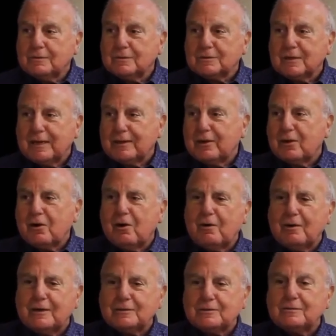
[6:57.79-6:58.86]
just like your
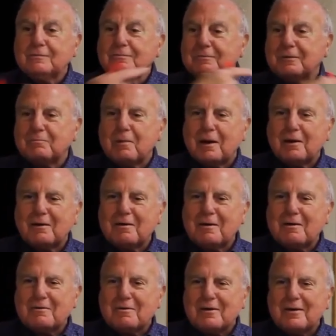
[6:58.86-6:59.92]
car engine,
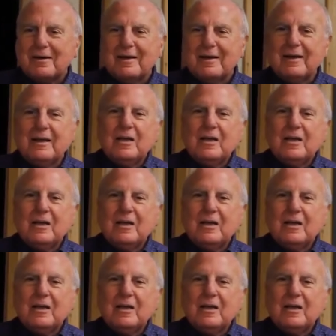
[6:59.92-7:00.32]
mitochondria.